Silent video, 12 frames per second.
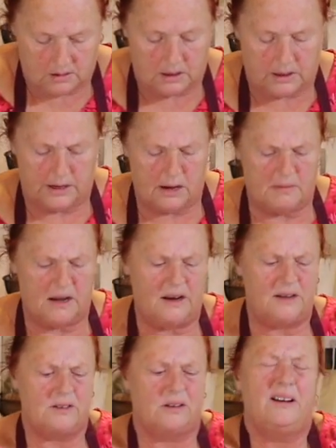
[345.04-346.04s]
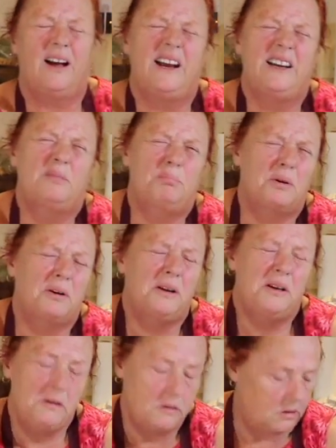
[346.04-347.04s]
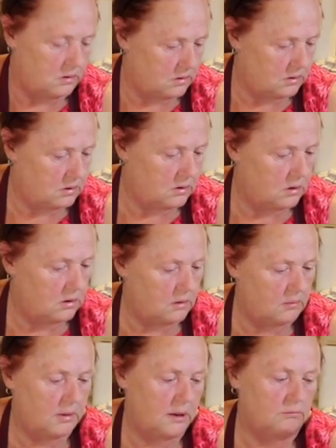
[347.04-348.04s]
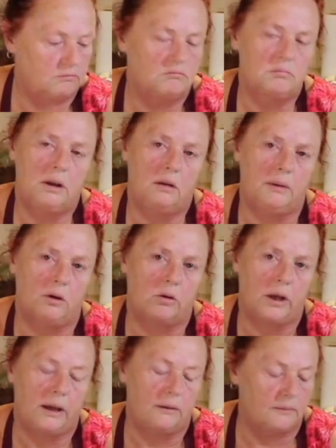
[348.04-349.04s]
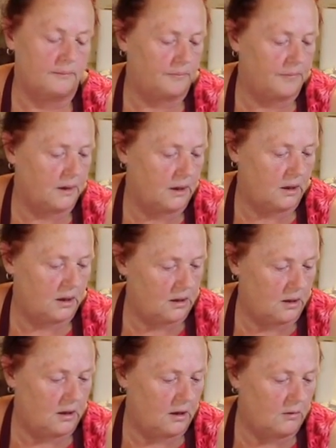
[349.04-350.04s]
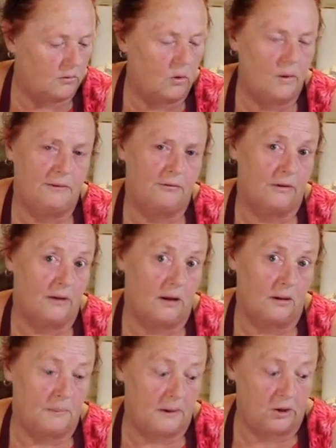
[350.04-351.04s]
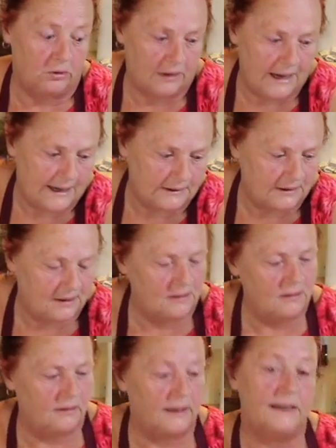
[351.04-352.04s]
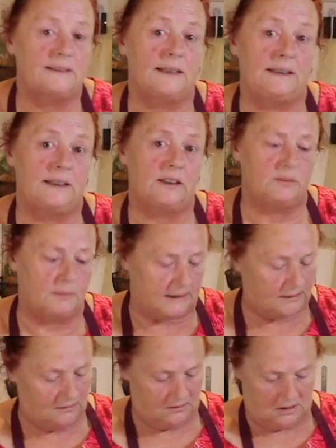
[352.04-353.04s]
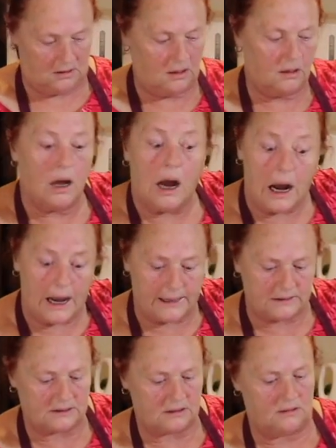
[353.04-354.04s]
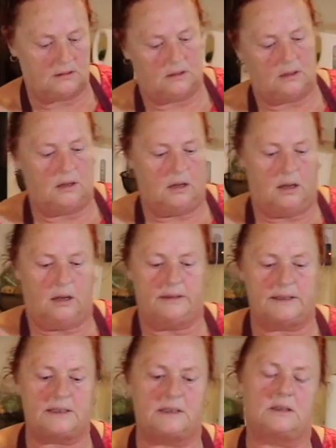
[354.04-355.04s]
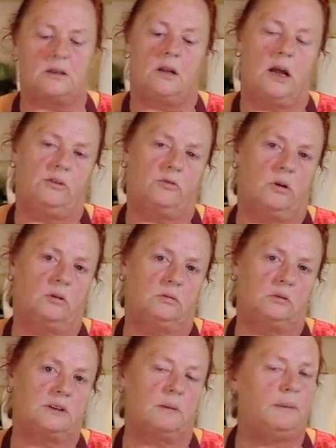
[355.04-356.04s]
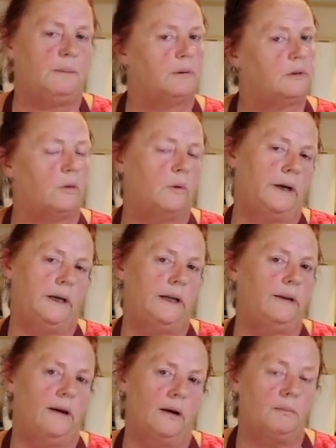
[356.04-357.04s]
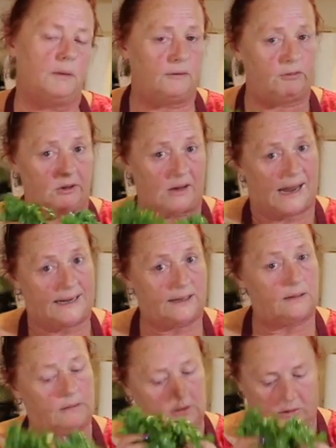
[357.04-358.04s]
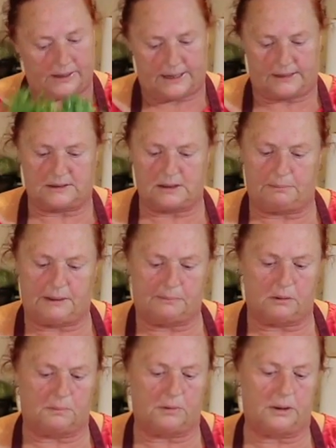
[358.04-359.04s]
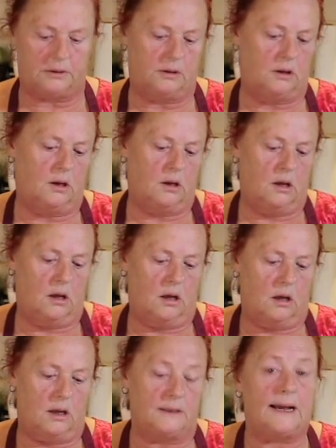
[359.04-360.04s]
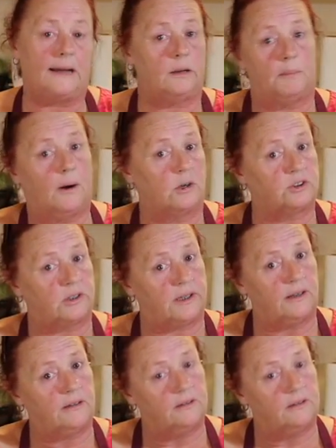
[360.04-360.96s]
And now my eyes are kind of burning, but it'll be okay. We'll wait for the jalapeno last, in case I touch my eyes. This is cilantro. Some people don't want it in there, but if you like it, go ahead. Some people put Italian parsley,